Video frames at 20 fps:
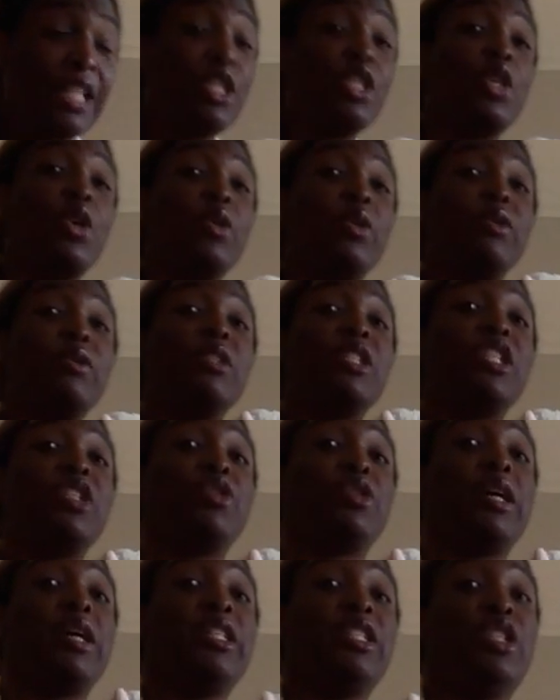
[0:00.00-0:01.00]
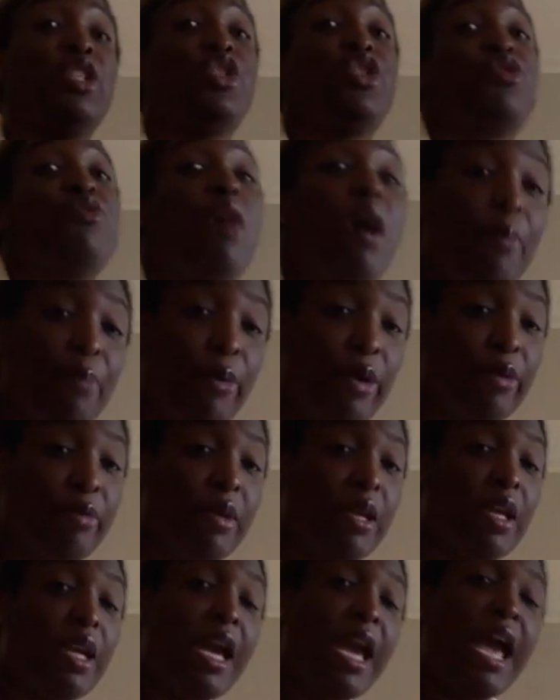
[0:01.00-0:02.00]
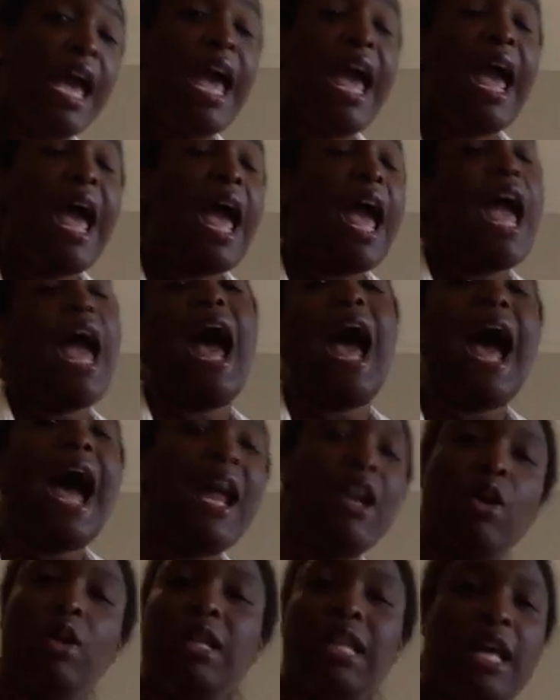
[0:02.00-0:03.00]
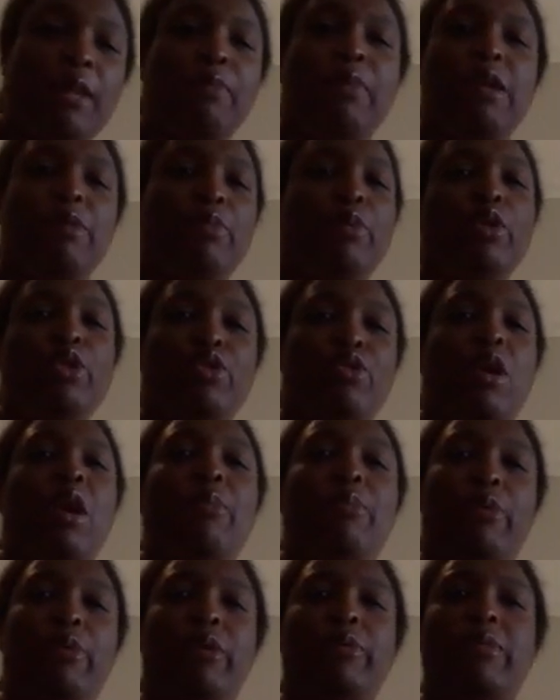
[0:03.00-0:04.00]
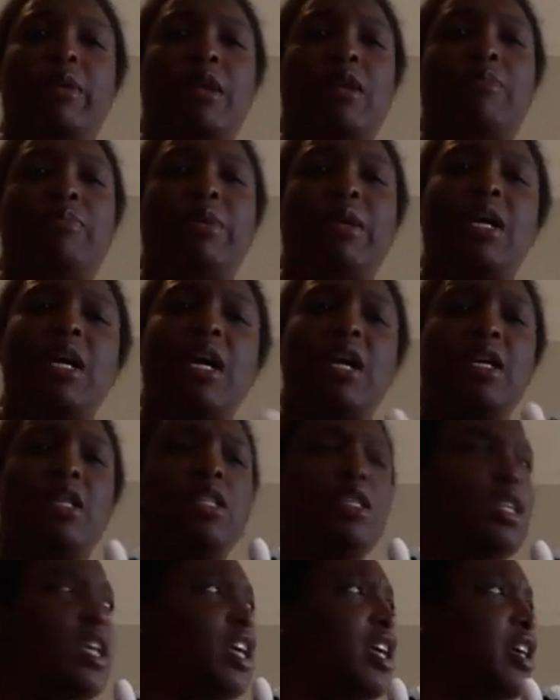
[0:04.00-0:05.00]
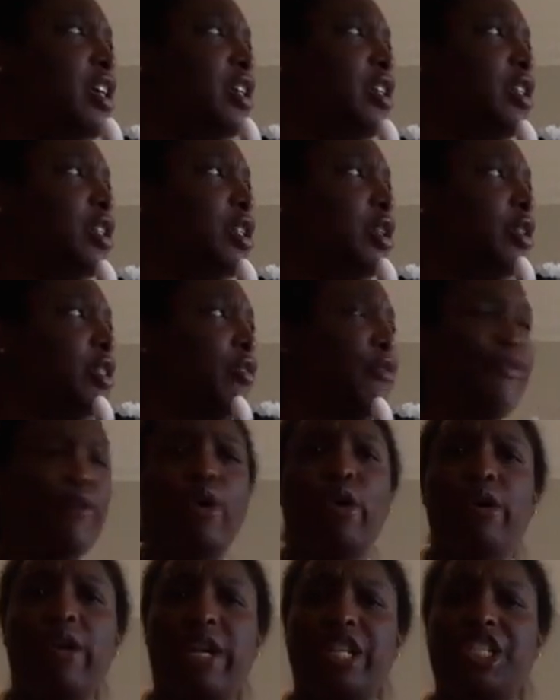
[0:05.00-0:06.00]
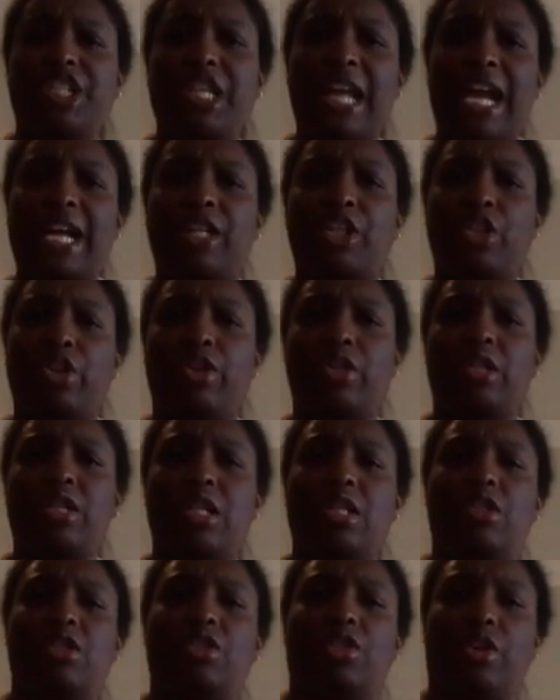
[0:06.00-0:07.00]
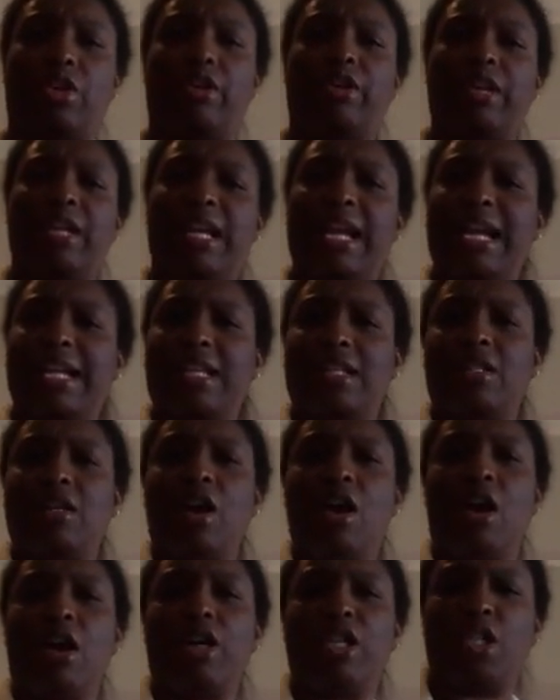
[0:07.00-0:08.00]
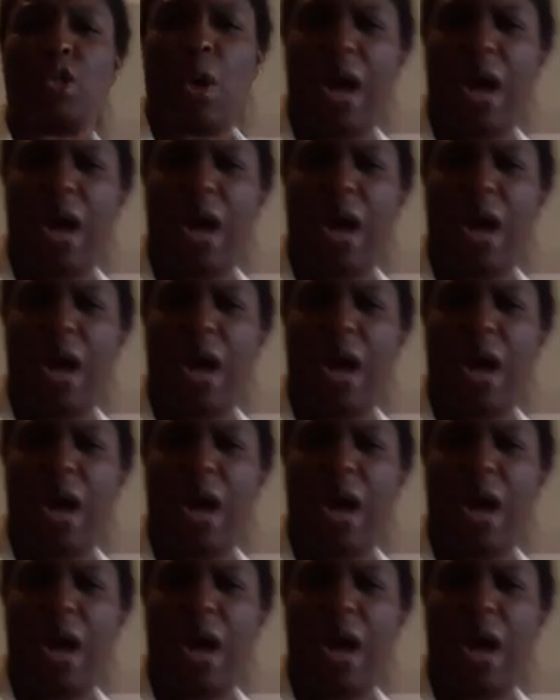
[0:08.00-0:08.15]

And so she tries to drop on me. I don't let people drop on me because the floor at Shack Church is dirty and it's hard. So